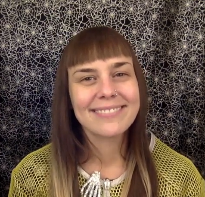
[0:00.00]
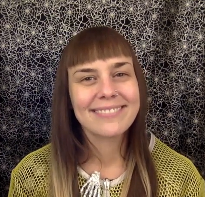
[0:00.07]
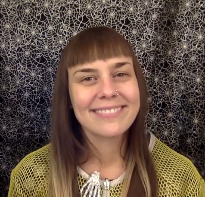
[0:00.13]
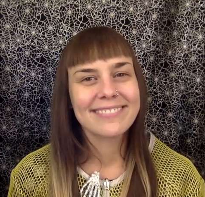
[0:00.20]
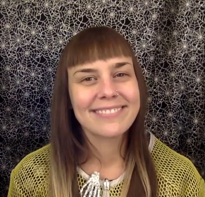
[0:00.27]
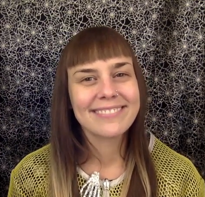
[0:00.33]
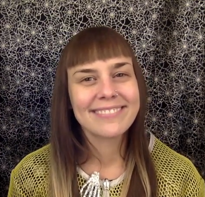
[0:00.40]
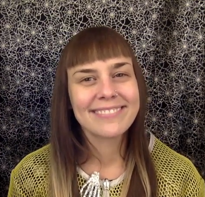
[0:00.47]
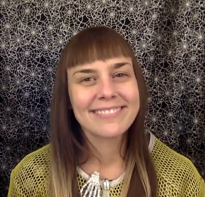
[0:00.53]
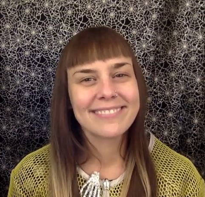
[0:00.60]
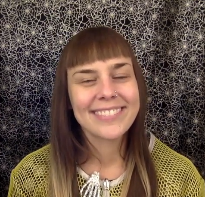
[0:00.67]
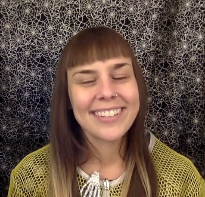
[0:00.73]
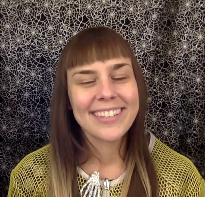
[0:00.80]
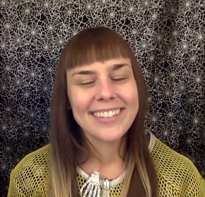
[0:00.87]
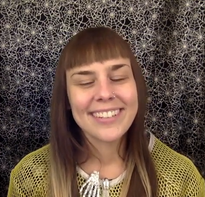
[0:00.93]

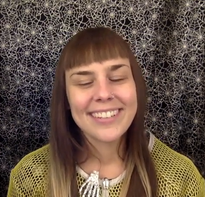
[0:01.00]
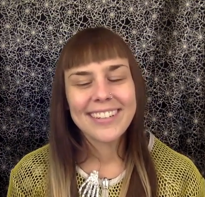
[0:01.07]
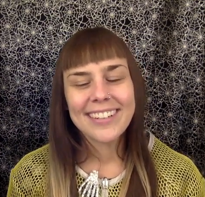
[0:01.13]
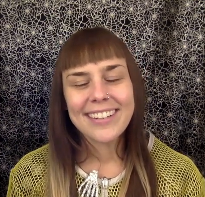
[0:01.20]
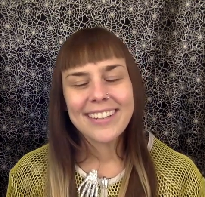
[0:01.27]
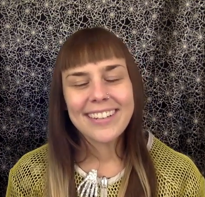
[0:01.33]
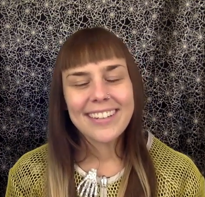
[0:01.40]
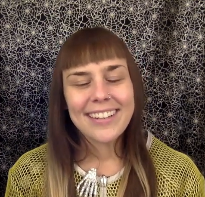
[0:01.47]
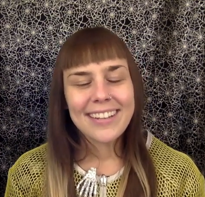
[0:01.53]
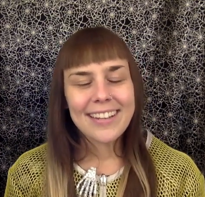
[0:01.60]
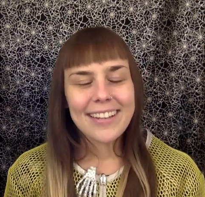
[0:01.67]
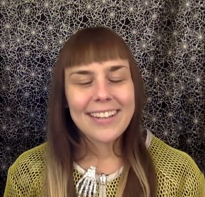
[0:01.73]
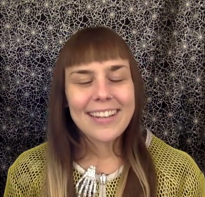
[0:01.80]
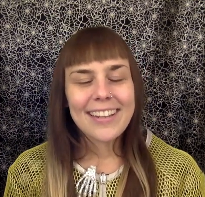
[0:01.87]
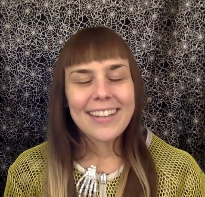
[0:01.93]

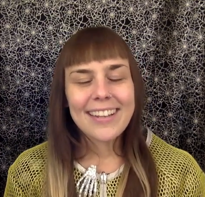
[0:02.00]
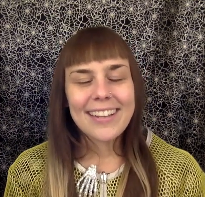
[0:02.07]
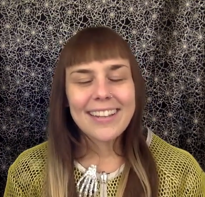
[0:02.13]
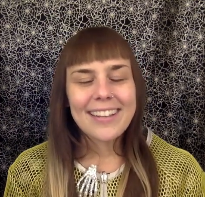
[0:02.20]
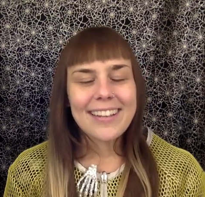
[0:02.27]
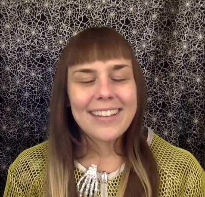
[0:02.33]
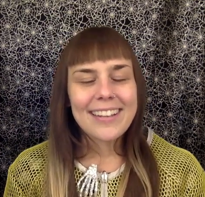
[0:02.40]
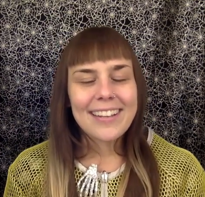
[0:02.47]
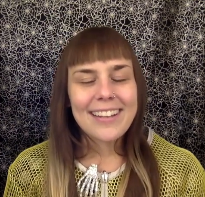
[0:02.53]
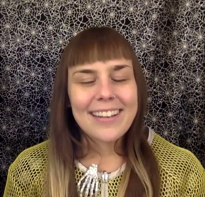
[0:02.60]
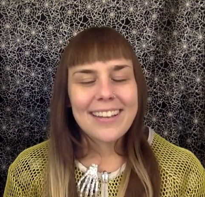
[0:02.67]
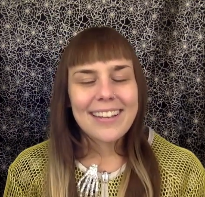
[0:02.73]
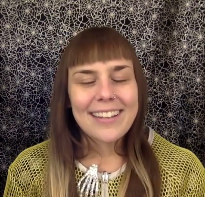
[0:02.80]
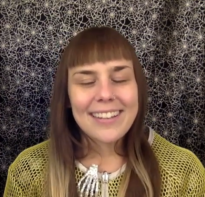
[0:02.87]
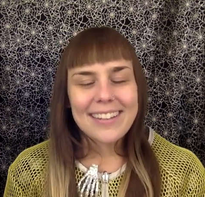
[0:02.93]

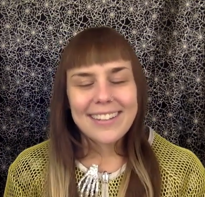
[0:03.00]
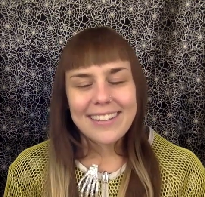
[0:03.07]
No one is speaking in this clip.